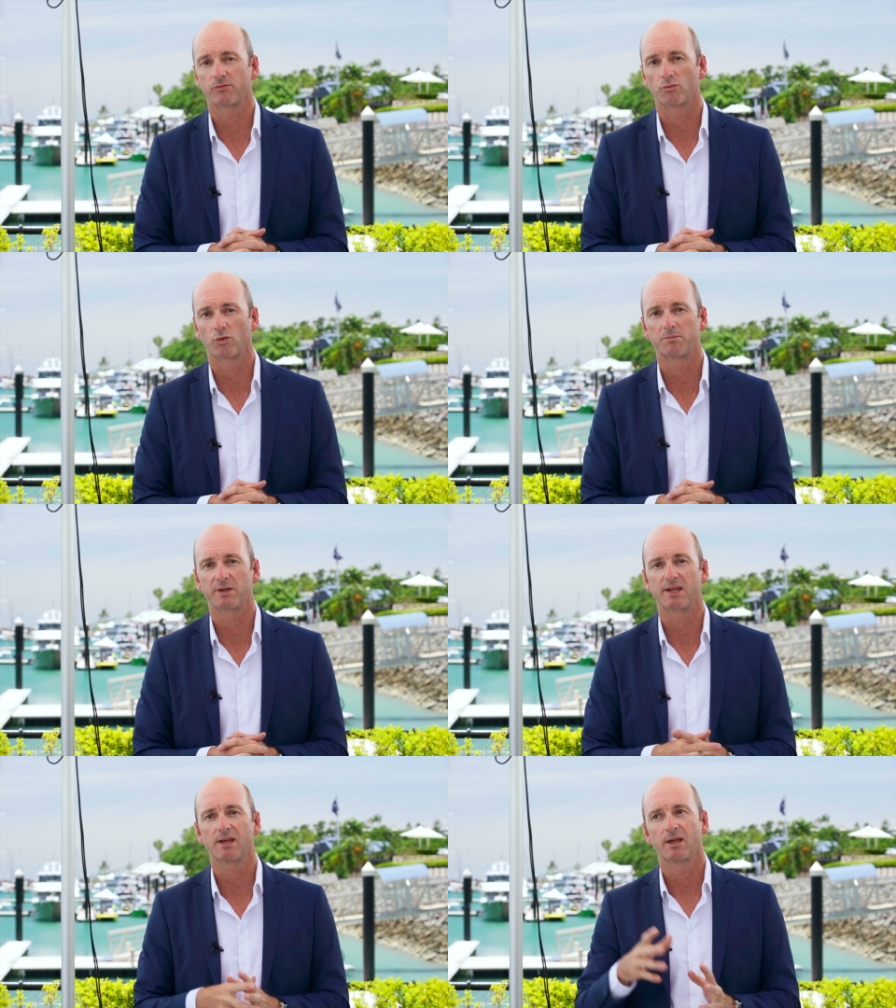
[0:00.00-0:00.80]
of it would
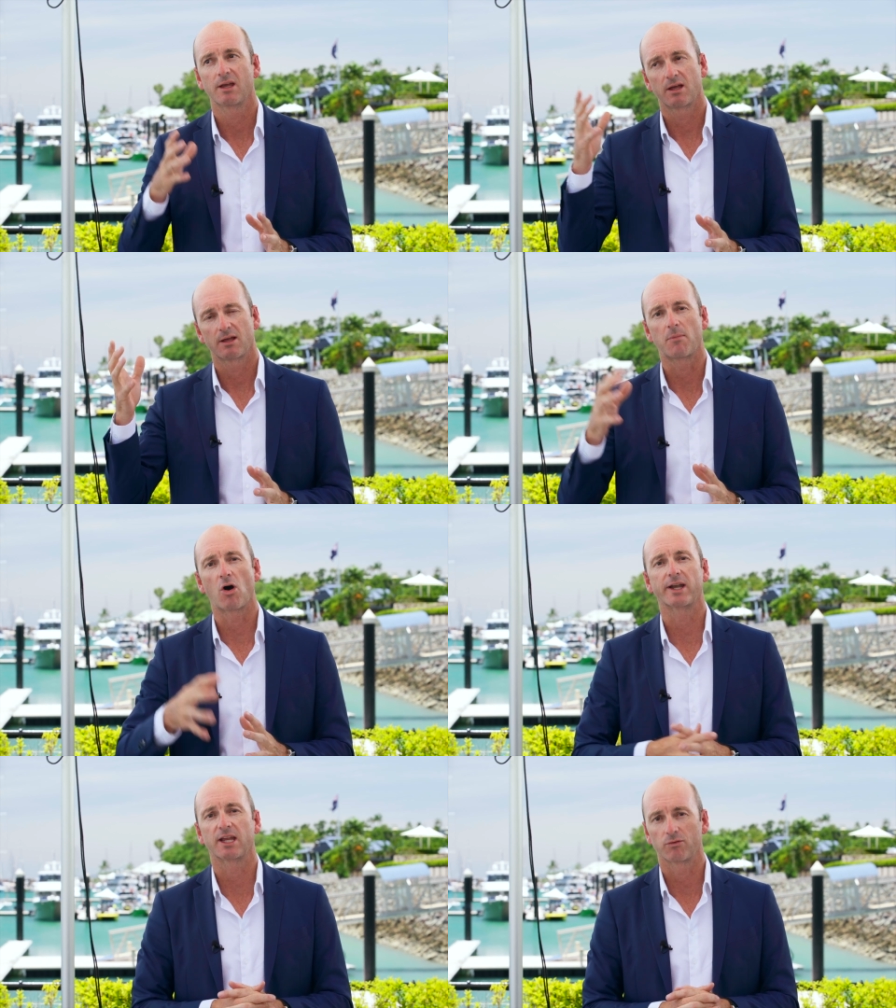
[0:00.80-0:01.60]
be
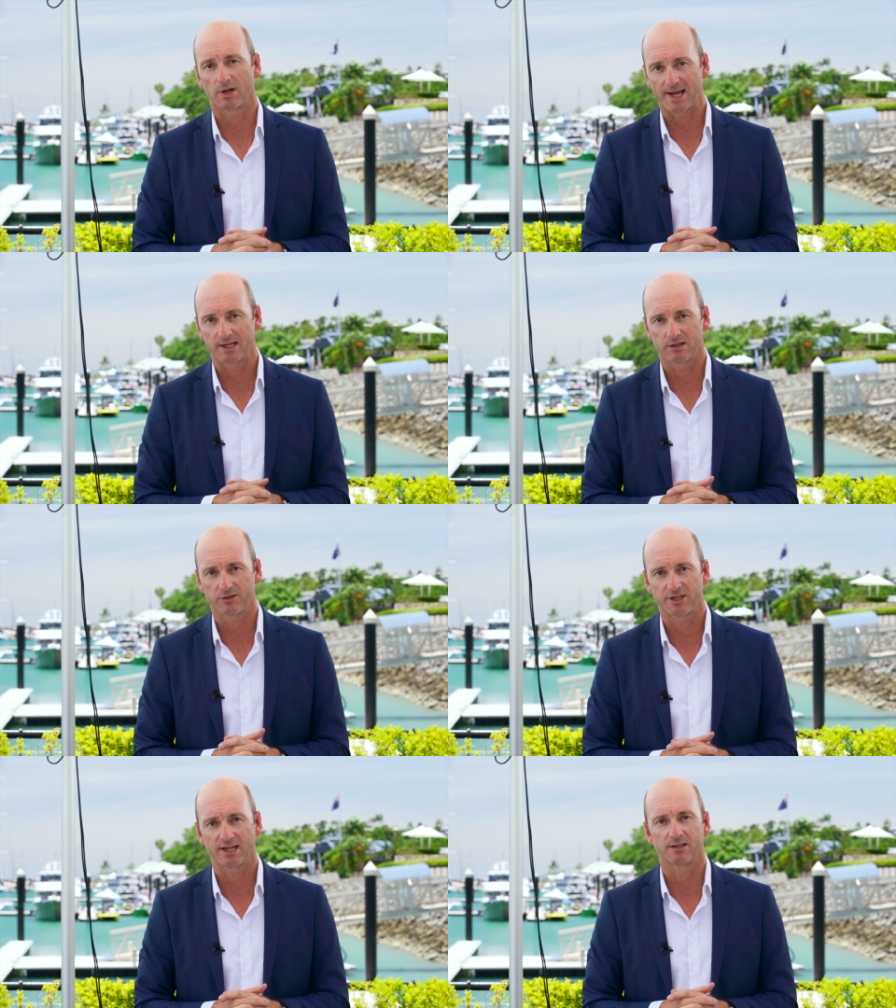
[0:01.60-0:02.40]

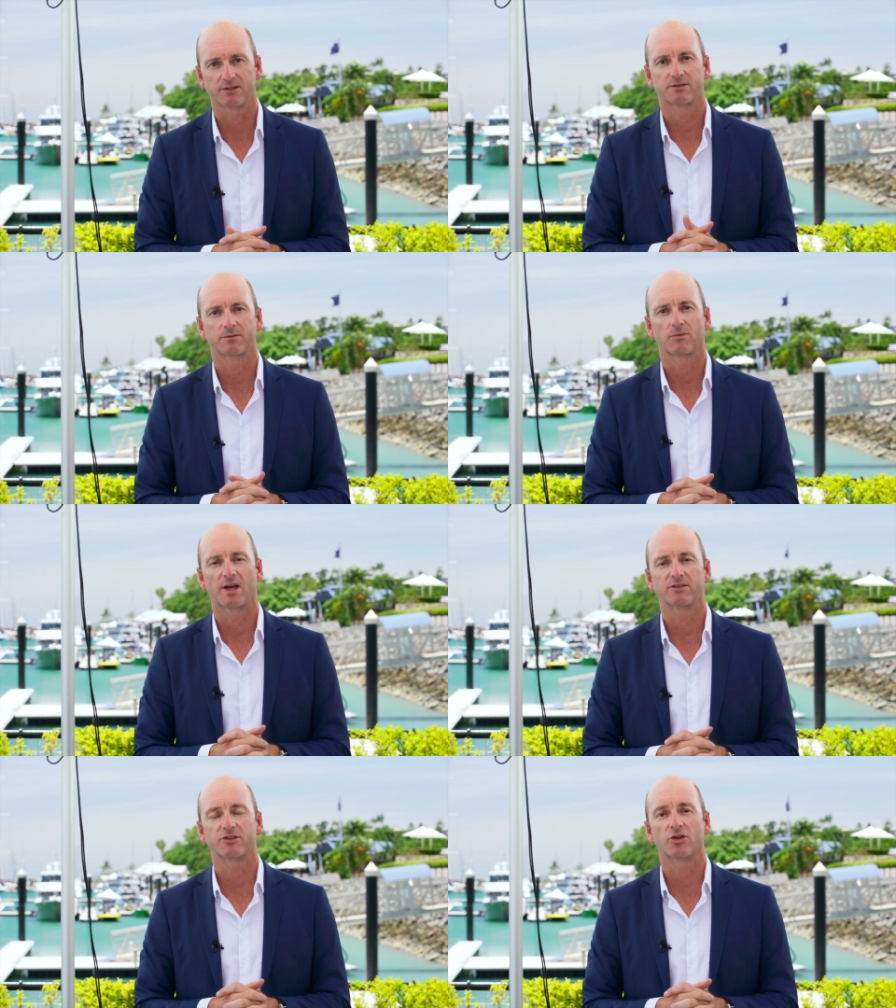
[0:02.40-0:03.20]
mining-related tenants.
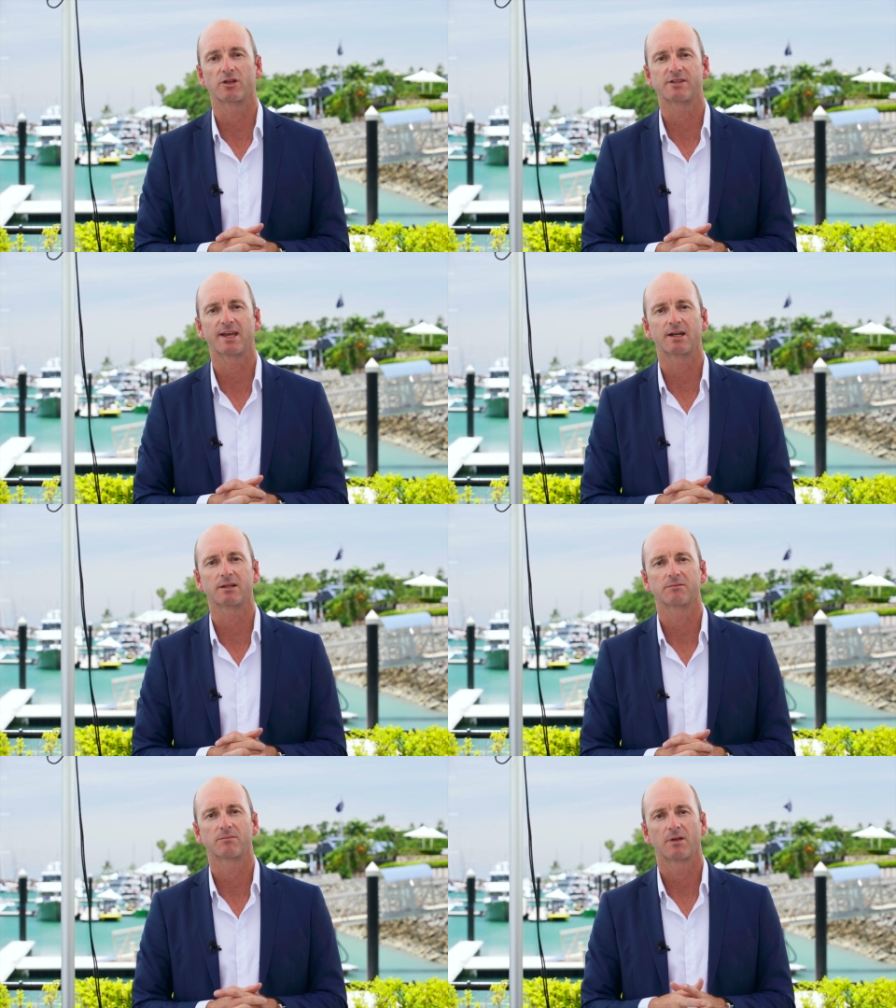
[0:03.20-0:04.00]
As it turns
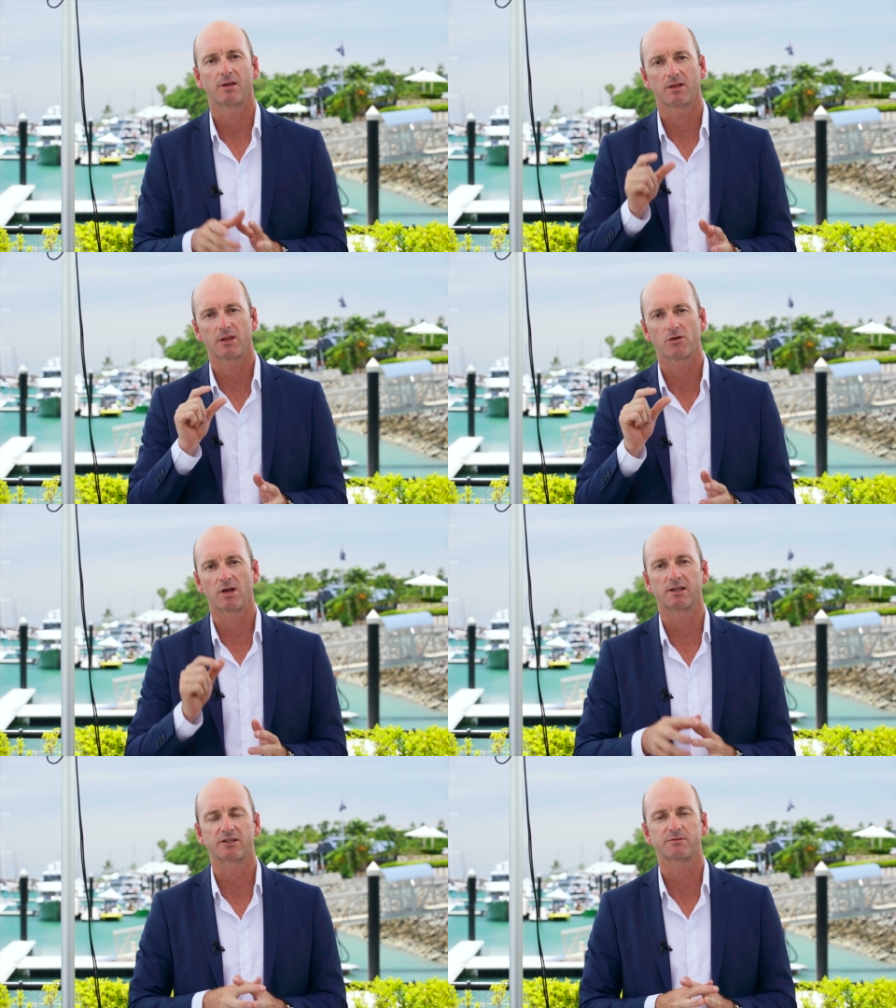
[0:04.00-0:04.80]
out, they're only